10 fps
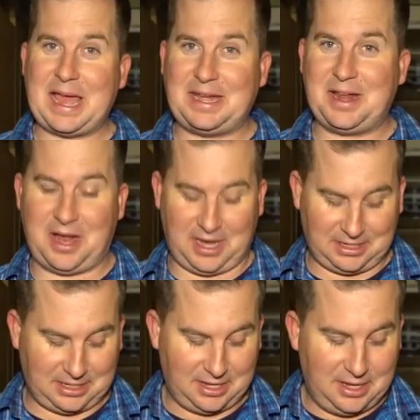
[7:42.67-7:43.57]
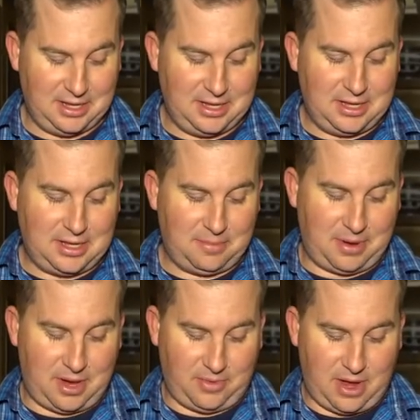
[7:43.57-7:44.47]
at night.
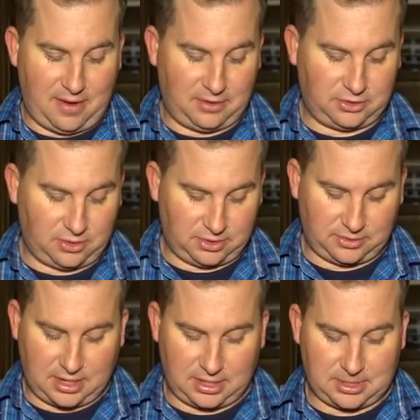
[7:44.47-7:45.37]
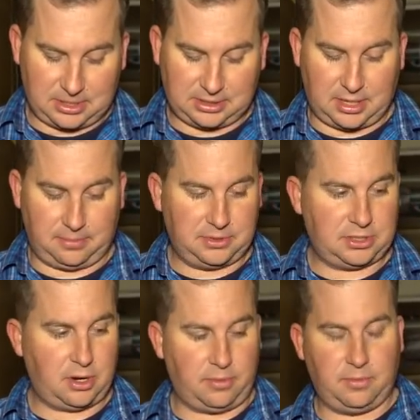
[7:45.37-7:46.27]
But we have no choice. We got to get this done.
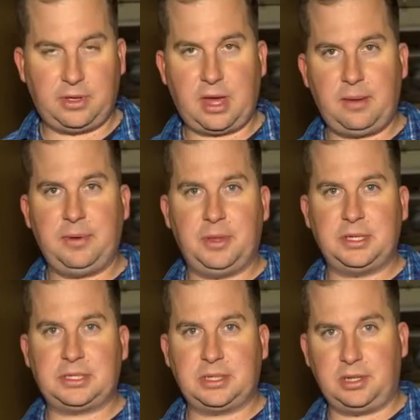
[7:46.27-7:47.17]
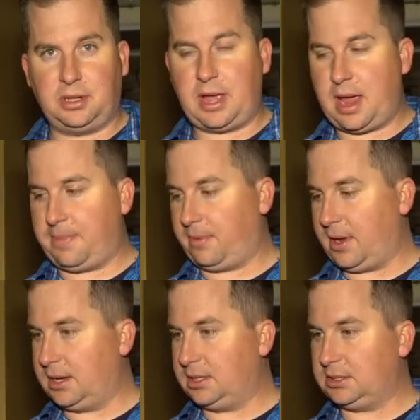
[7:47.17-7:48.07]
So, we got to build this little
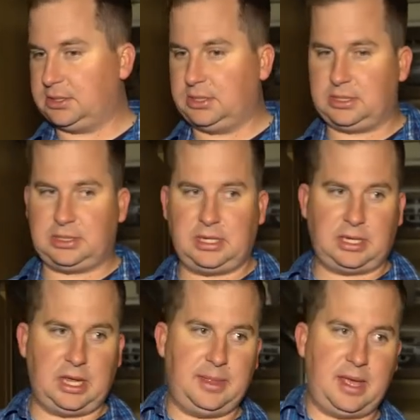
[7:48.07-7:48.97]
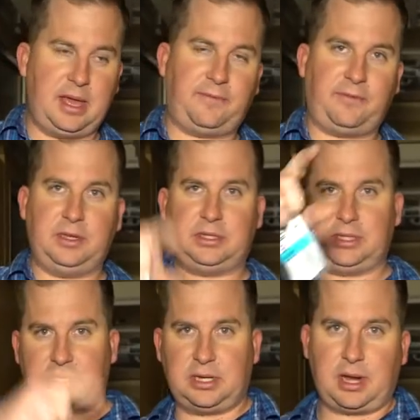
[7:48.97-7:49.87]
apparatus to stick in the antifreeze
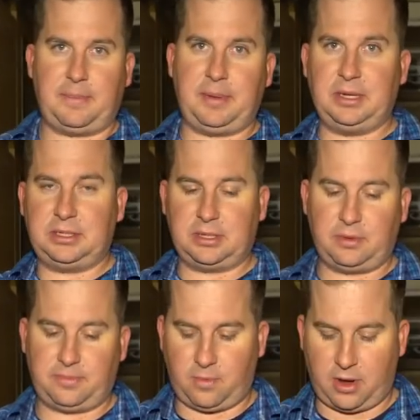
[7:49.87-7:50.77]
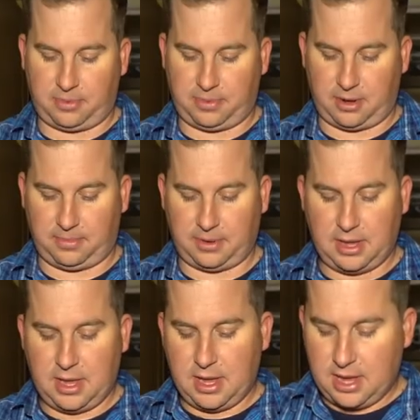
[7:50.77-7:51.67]
to suck up into the water pump.
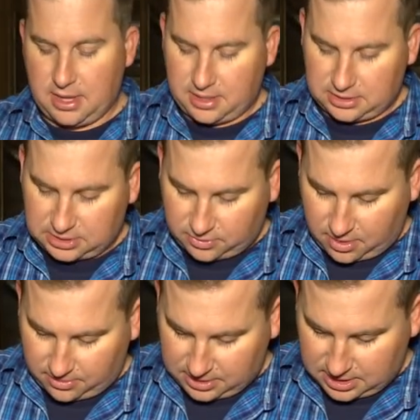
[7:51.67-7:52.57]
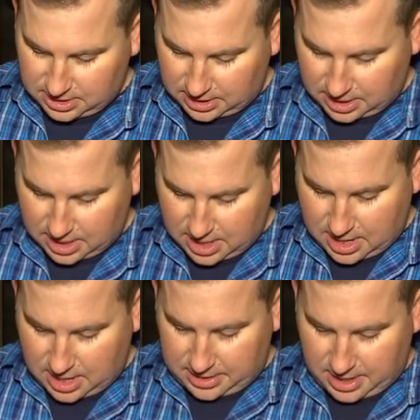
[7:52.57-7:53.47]
This is what we need.
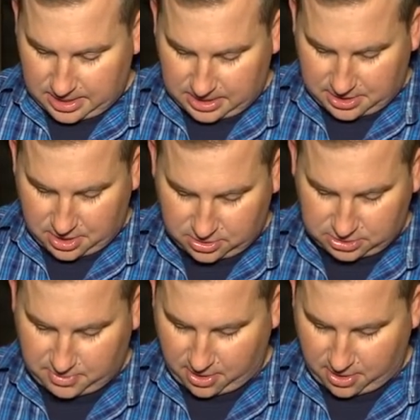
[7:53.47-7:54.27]
A nylon hose